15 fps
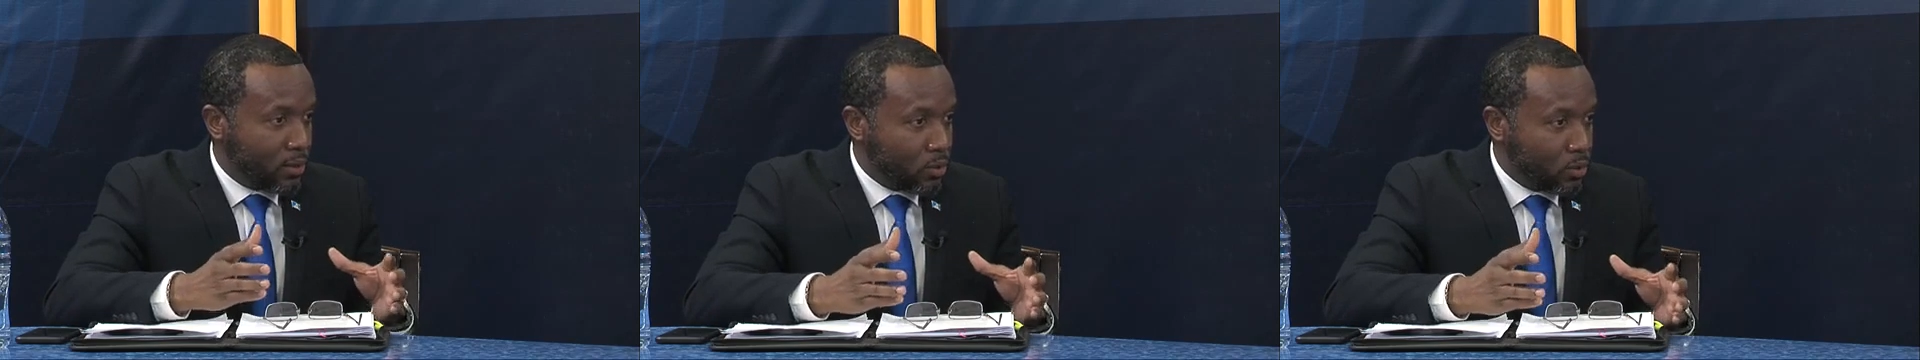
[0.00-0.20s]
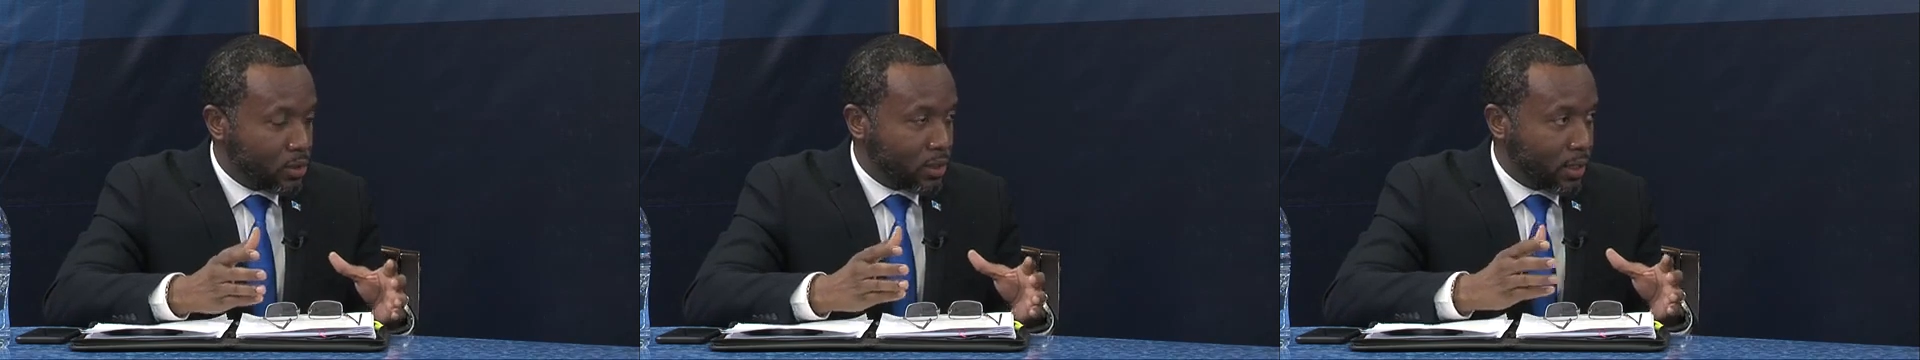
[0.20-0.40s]

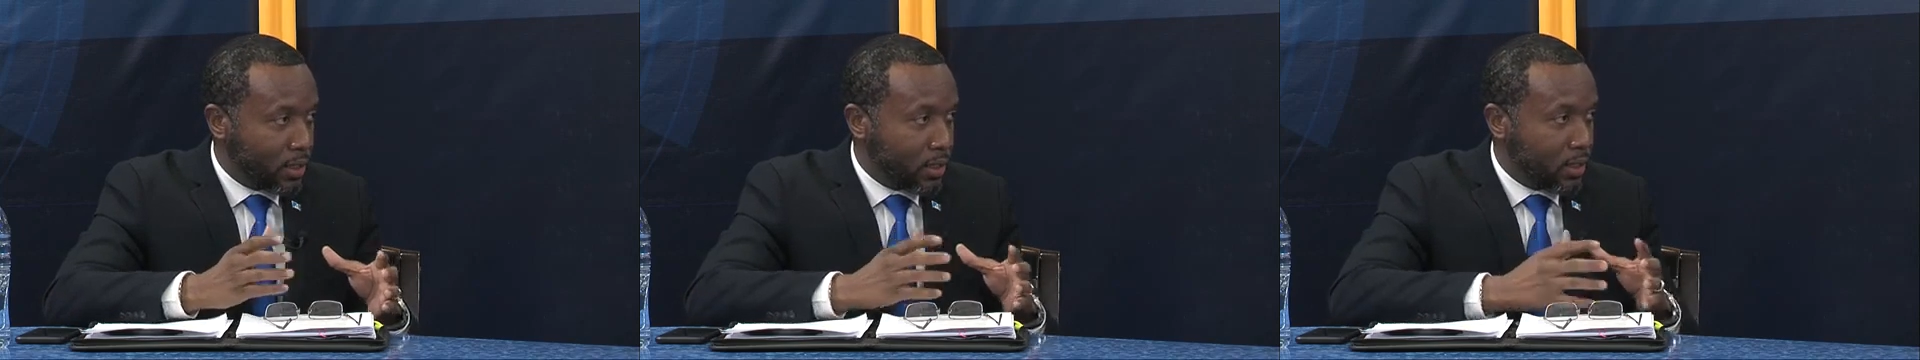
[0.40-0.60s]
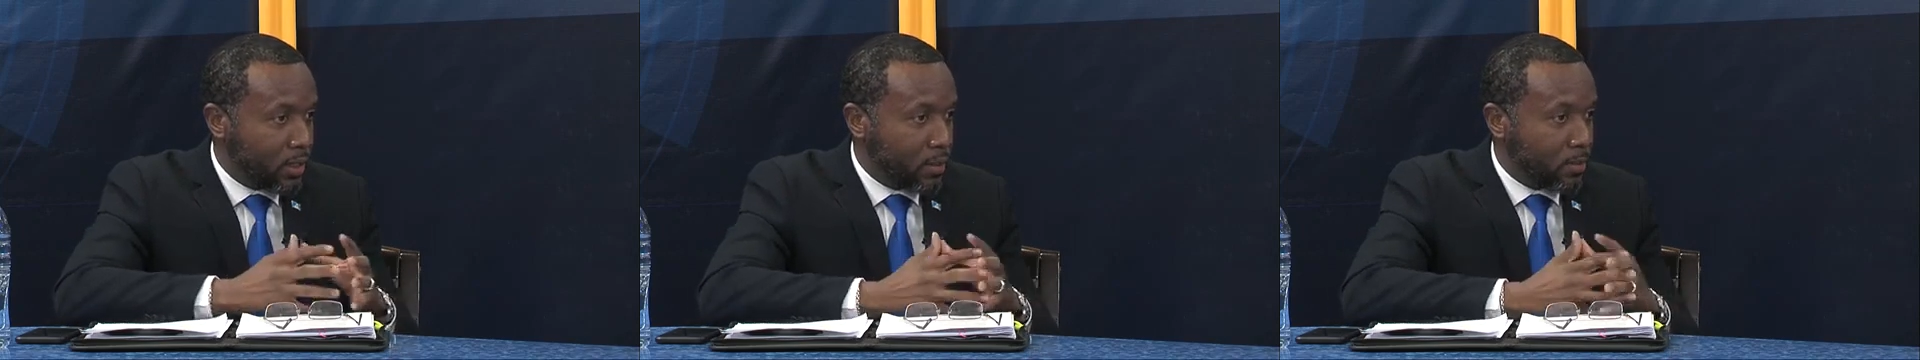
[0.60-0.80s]

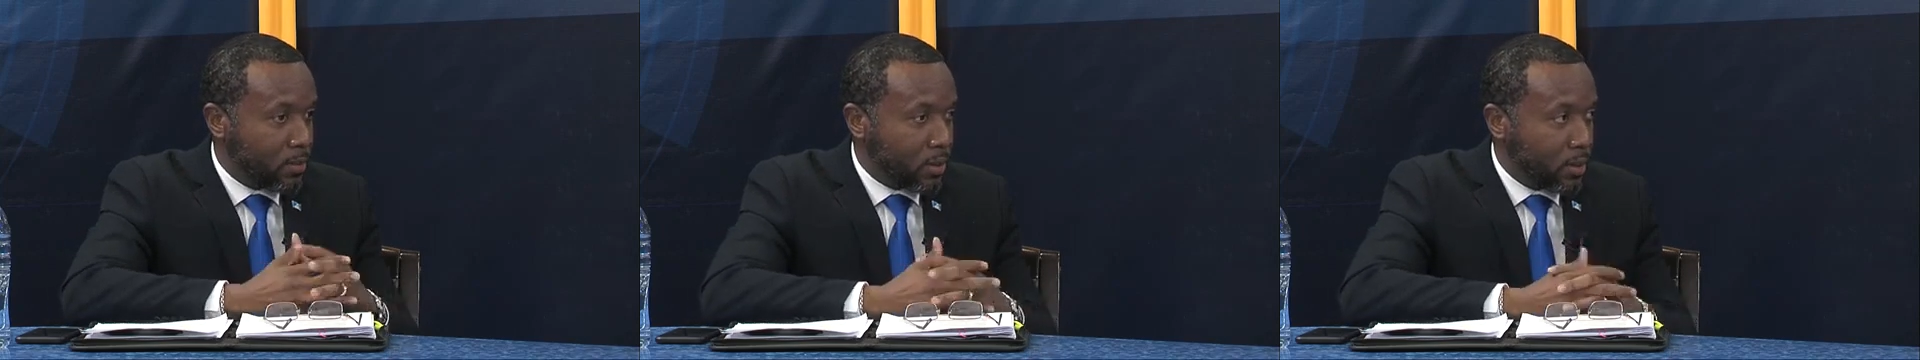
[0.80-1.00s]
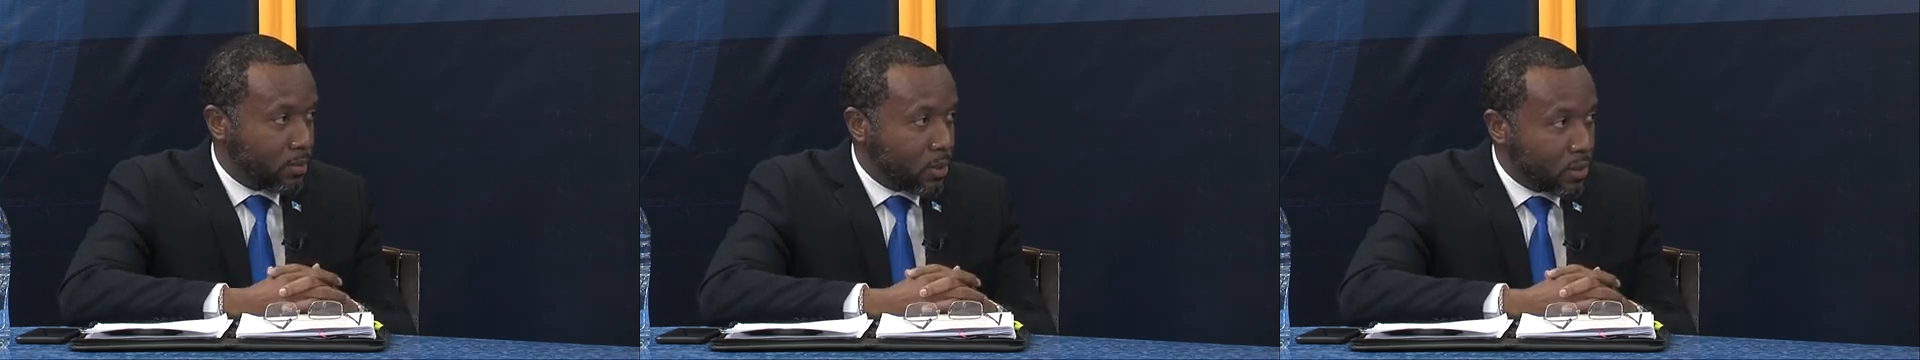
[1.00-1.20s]
Lucian
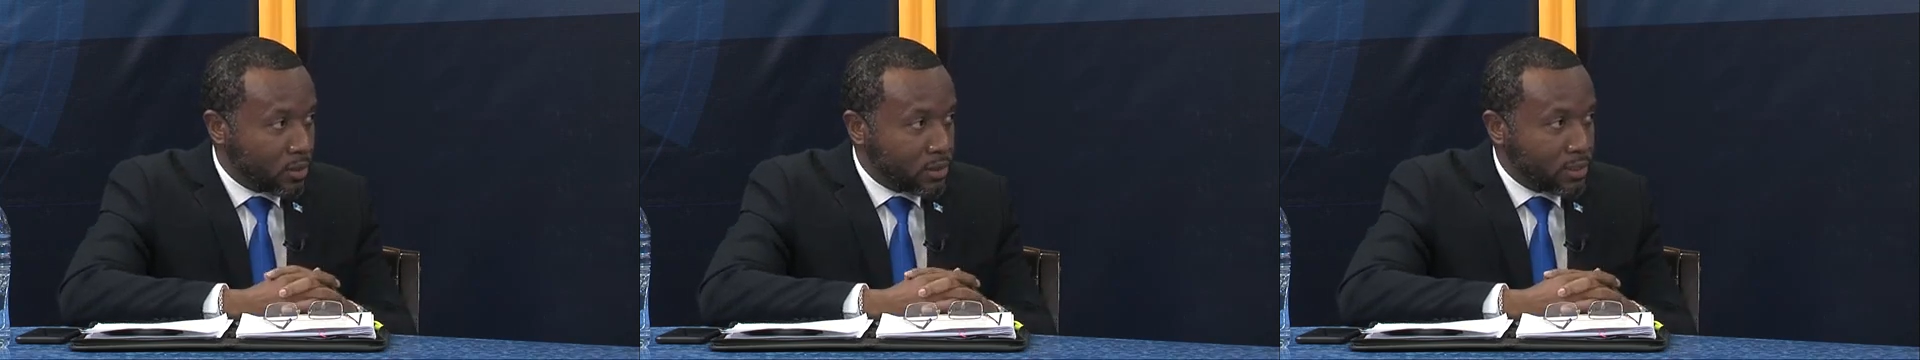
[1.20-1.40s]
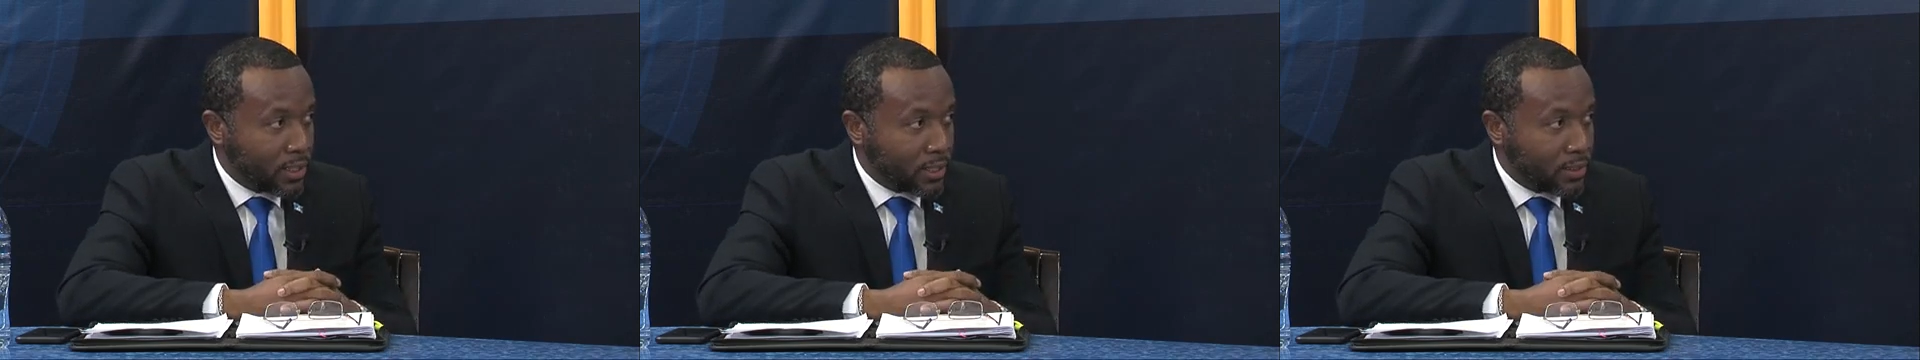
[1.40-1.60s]

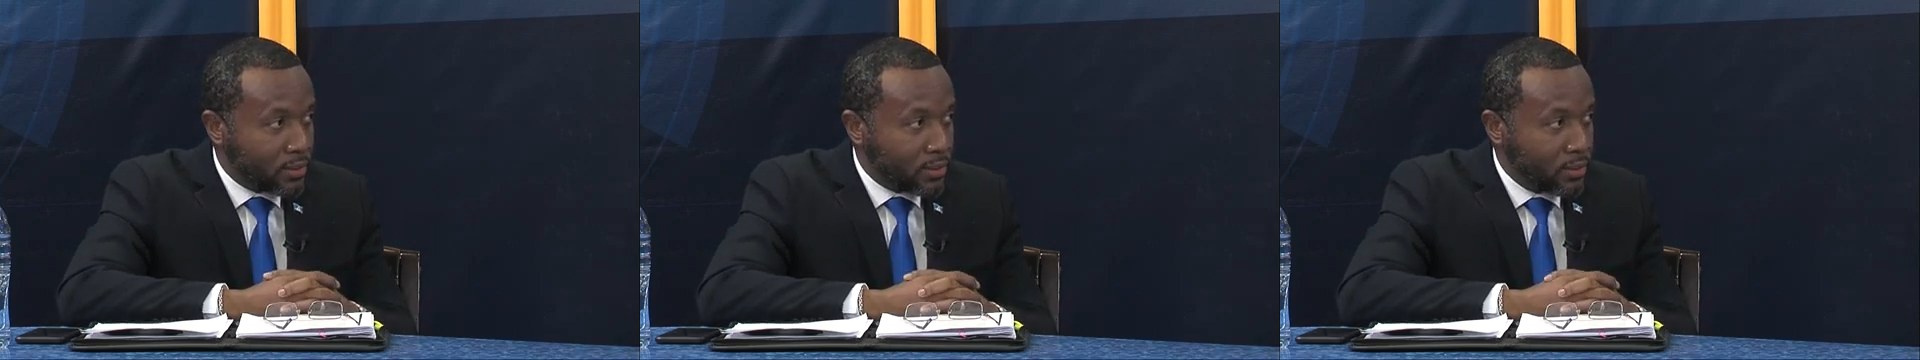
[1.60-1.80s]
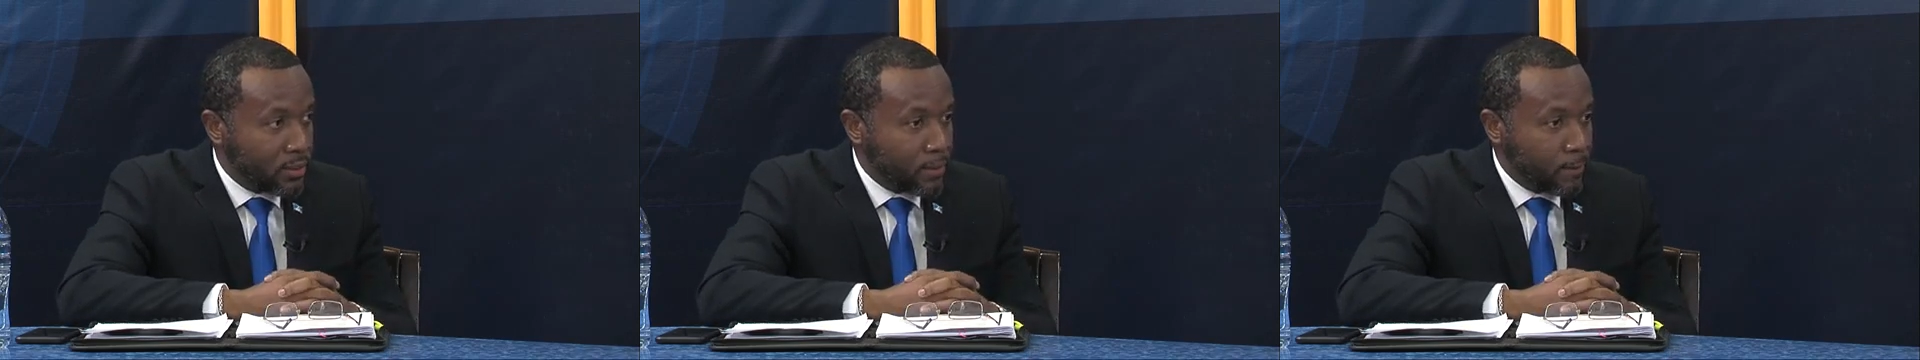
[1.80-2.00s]

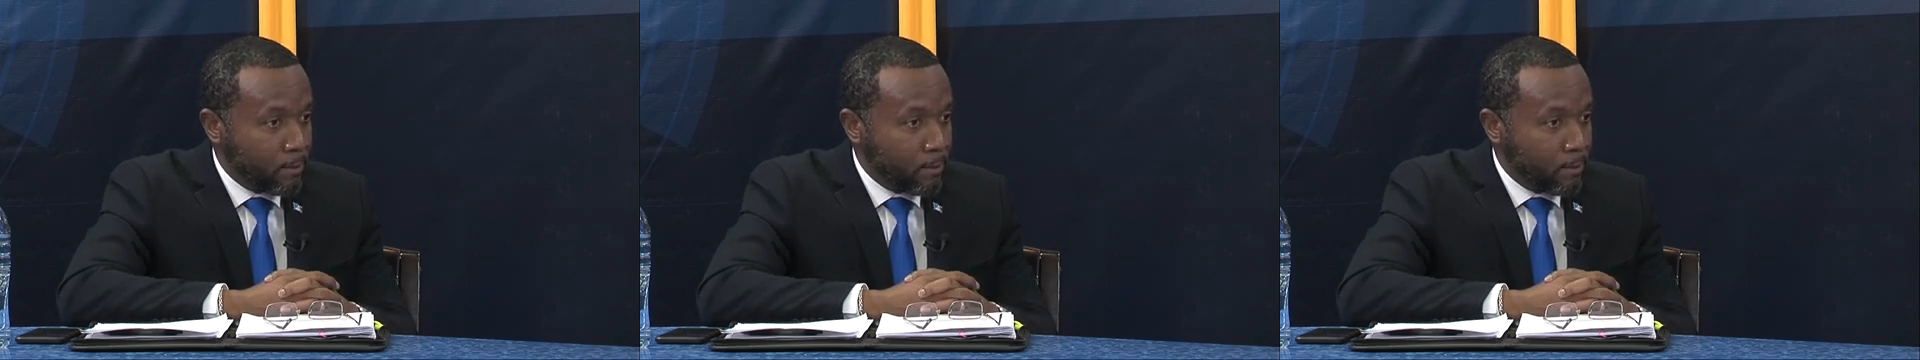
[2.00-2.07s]
context.